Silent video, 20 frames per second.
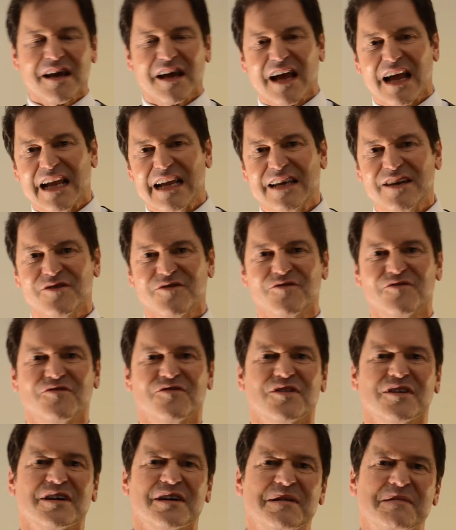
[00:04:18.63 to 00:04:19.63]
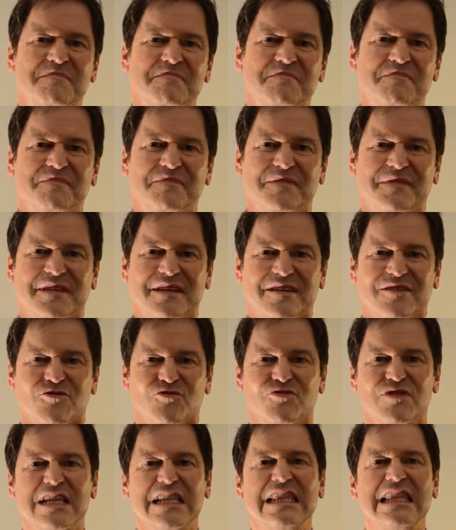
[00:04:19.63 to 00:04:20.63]
kind of
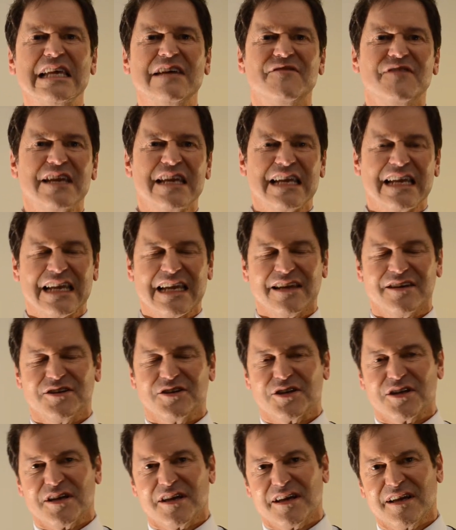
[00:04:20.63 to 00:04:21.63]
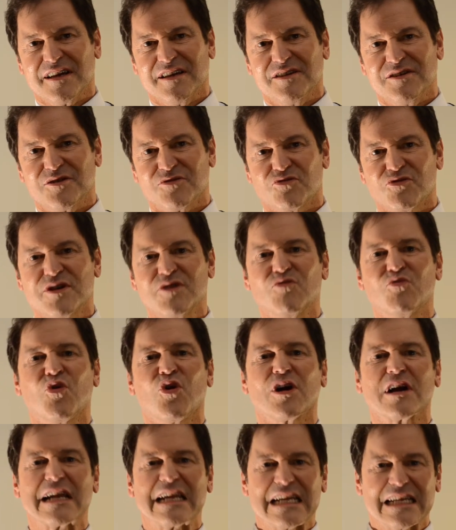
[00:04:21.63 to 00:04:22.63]
reliving and
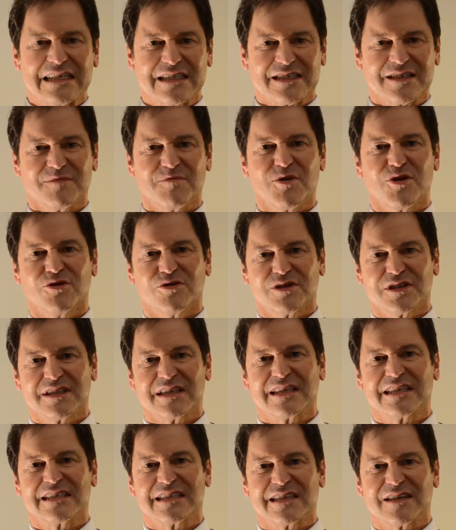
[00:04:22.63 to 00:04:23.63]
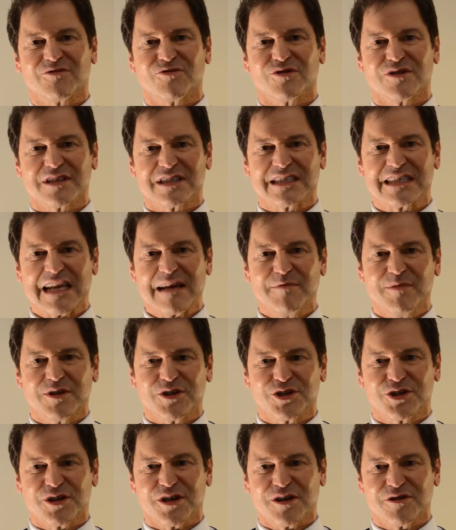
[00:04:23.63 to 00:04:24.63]
reworking some of those things that were
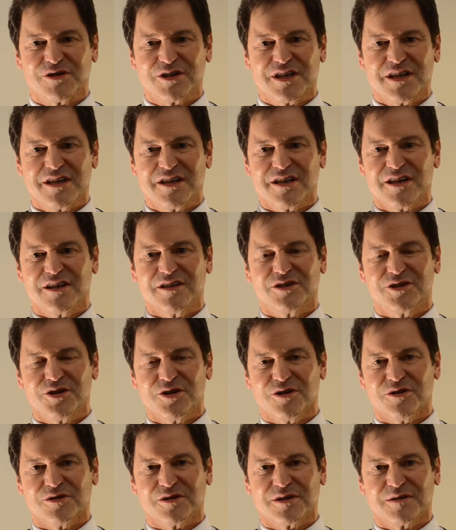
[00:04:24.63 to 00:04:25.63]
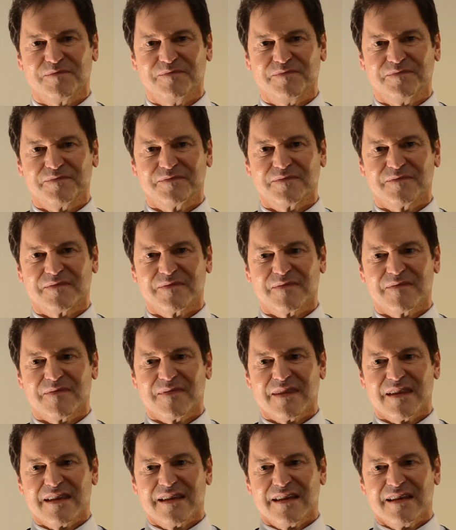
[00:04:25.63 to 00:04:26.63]
established in our teenage years.
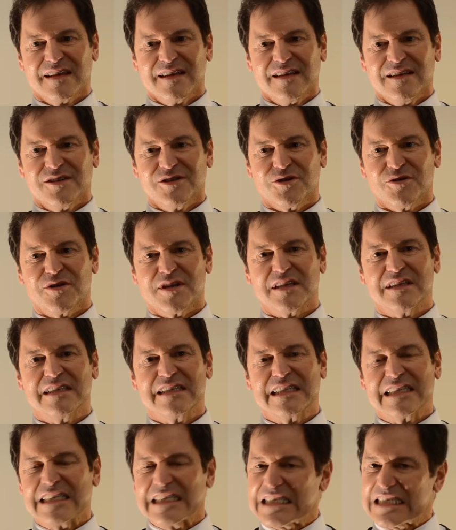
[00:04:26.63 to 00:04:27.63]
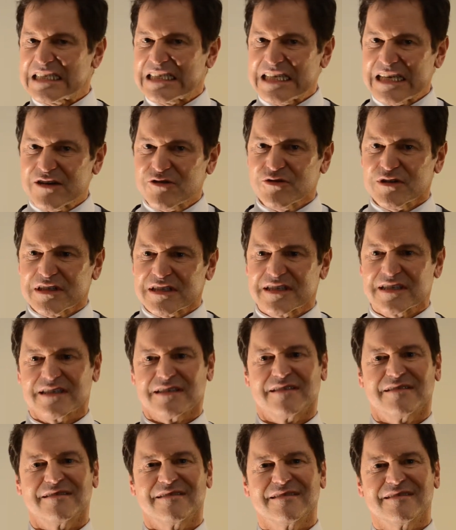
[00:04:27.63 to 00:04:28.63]
So the secrets
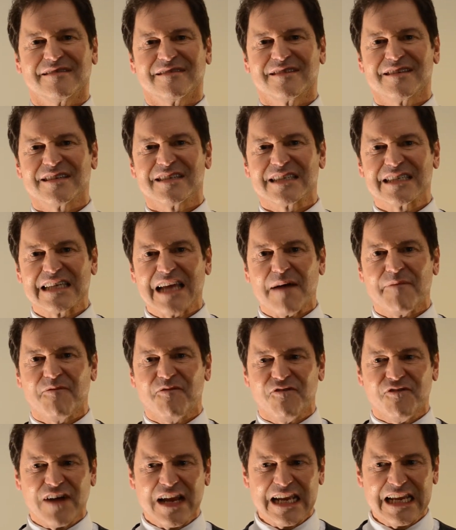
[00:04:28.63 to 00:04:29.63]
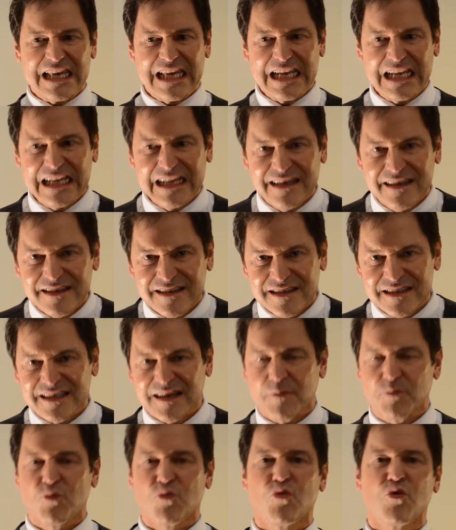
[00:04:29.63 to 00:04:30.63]
to stop fighting,
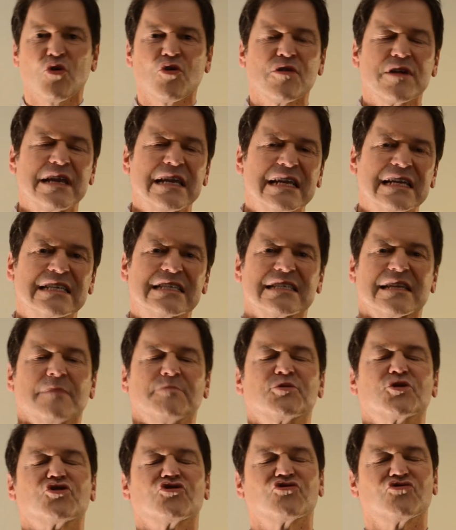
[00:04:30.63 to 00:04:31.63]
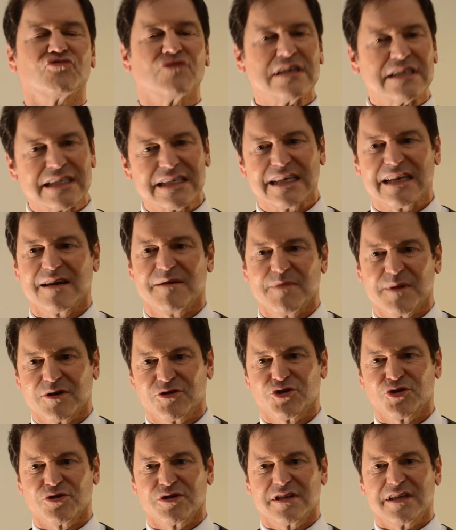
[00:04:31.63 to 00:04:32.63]
stop worrying, stop stressing
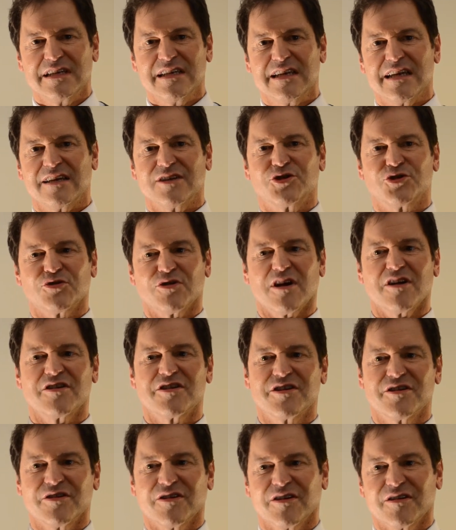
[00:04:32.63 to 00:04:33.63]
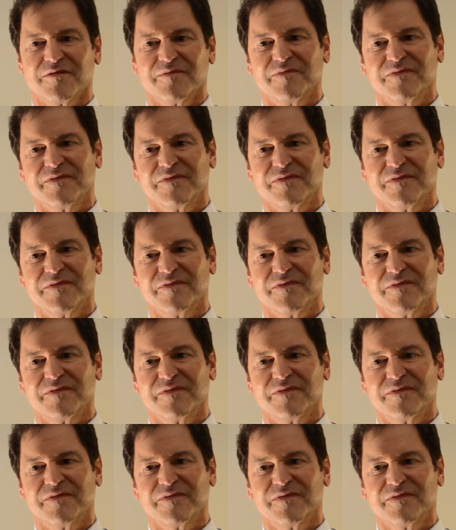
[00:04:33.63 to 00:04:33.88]
about your teenager are here.